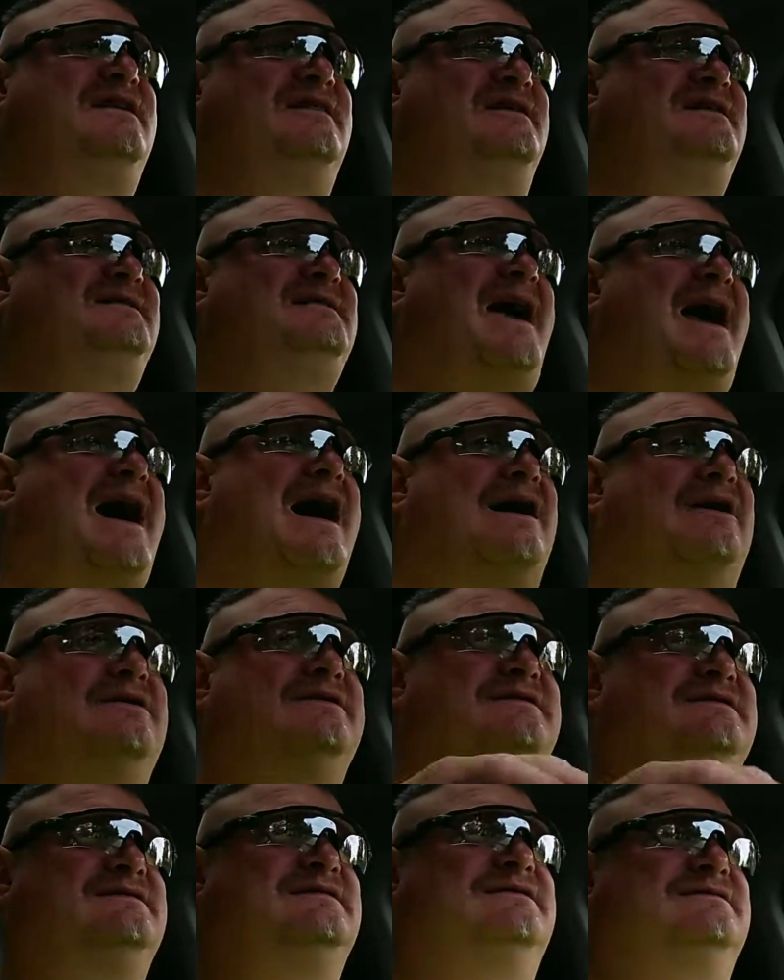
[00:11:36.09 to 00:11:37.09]
This
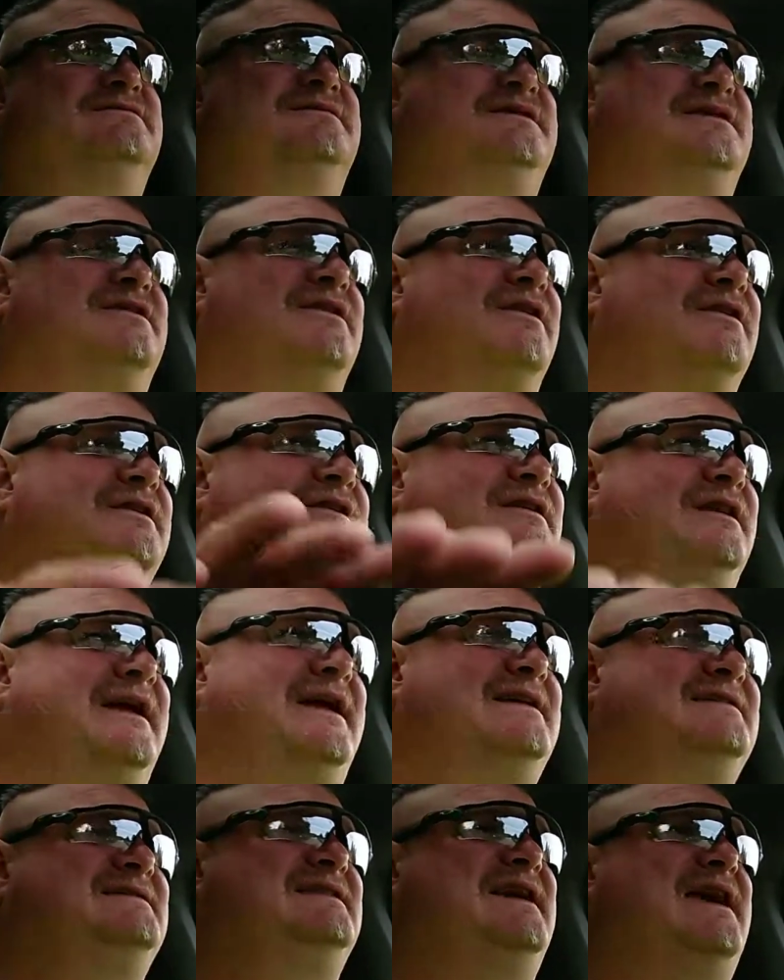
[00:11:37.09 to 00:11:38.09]
house, with all their
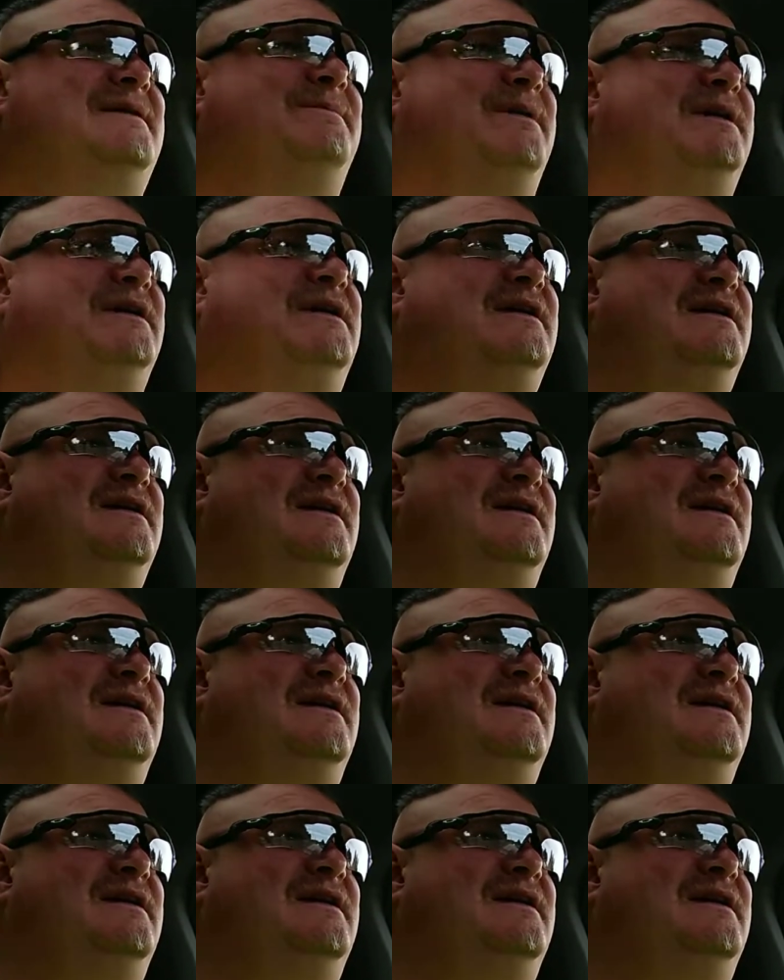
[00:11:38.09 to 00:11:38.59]
landscaping,